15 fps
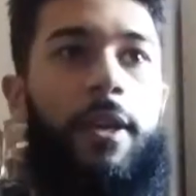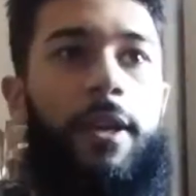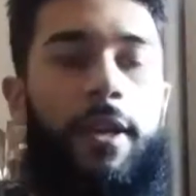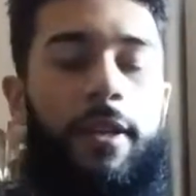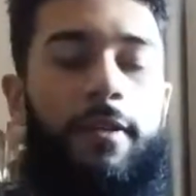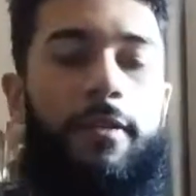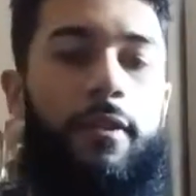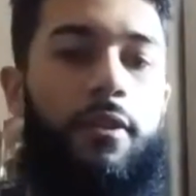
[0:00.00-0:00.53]

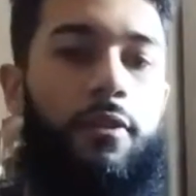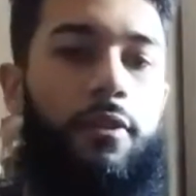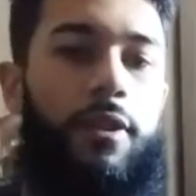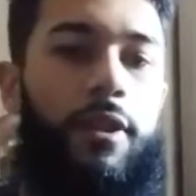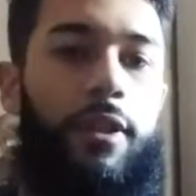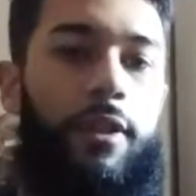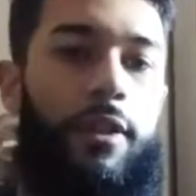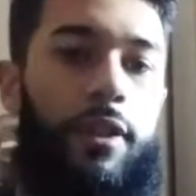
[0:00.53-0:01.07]
it's
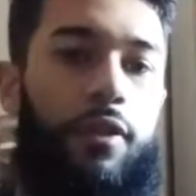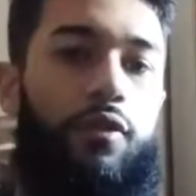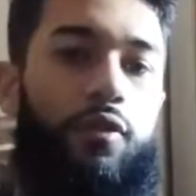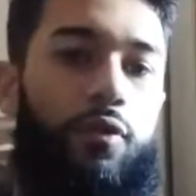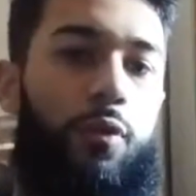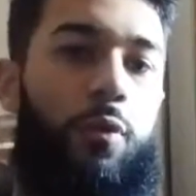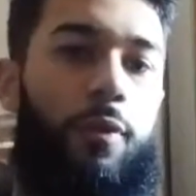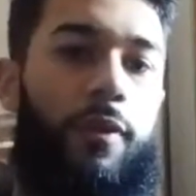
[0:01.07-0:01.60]
literally the
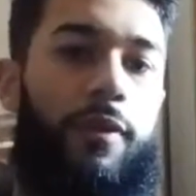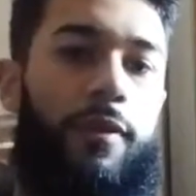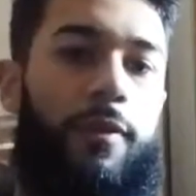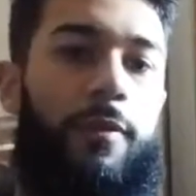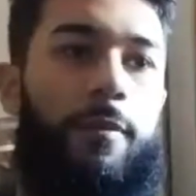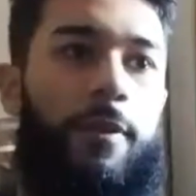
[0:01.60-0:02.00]
story to